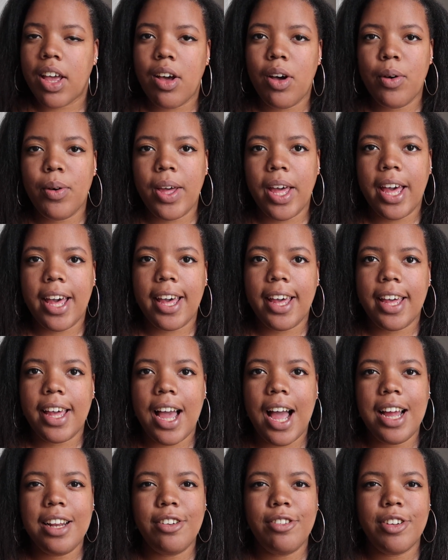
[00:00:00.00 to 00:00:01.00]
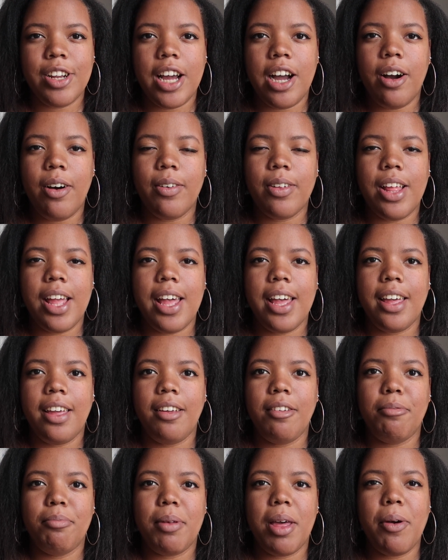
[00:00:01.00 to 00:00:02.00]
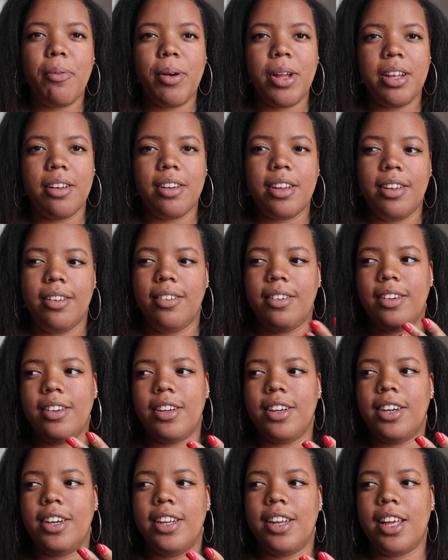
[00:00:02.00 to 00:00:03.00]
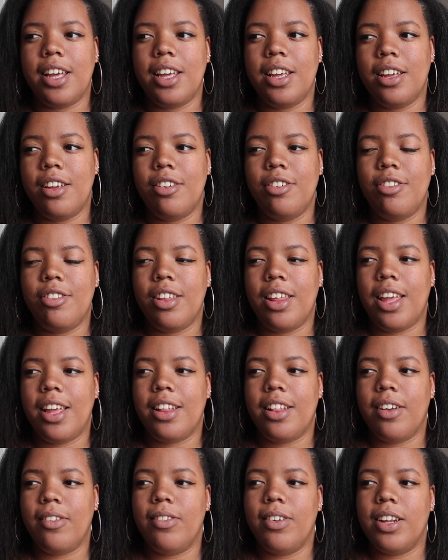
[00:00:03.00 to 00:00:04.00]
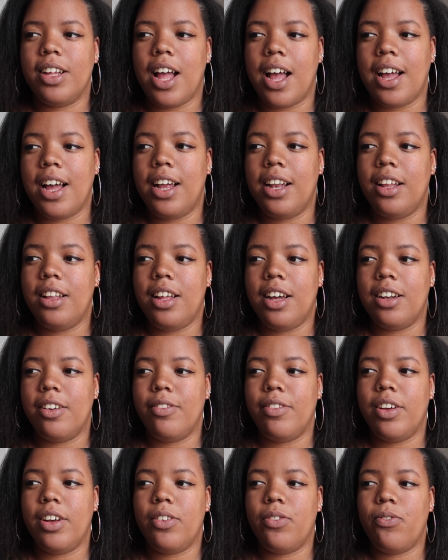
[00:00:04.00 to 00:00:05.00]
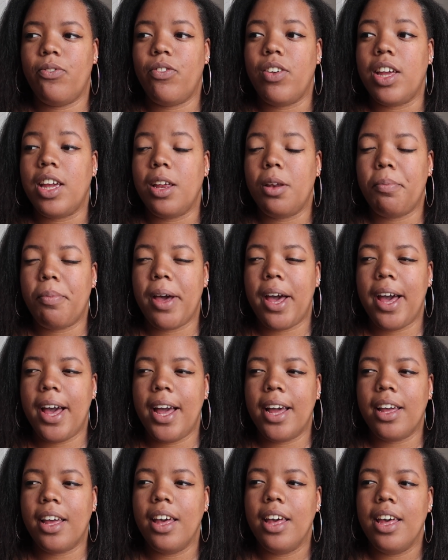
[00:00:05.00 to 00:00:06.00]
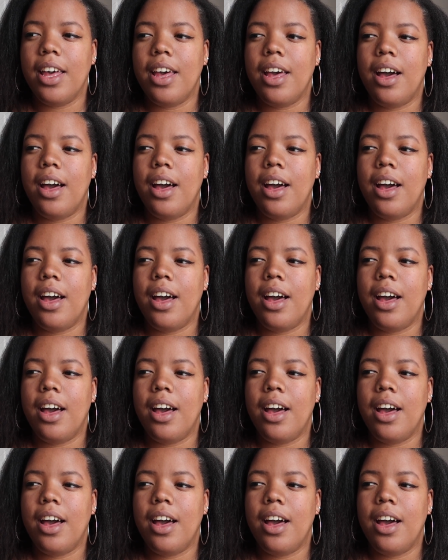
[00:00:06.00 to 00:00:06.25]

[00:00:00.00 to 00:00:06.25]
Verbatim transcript: okay. I don't know, like it went good-ish. Like I got a lot of good feedback.